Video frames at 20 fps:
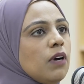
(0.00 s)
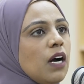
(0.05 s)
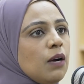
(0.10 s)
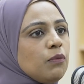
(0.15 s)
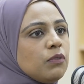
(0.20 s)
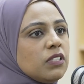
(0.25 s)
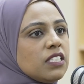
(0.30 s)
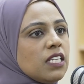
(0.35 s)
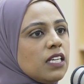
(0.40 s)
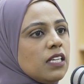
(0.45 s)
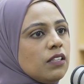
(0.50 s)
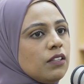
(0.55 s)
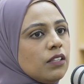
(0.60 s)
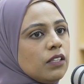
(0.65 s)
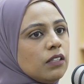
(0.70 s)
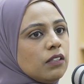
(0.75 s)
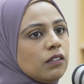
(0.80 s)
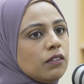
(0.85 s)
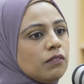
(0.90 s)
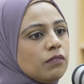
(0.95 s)
would say
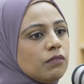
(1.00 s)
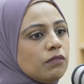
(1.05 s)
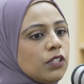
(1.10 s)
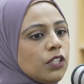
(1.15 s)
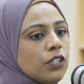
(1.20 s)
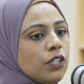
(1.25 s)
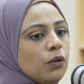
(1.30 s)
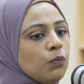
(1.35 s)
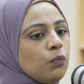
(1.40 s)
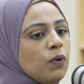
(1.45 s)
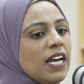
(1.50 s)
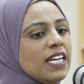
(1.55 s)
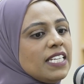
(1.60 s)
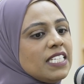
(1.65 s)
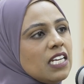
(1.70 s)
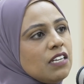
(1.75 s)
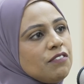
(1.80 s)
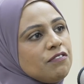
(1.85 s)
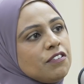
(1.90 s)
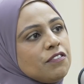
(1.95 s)
that, where 10,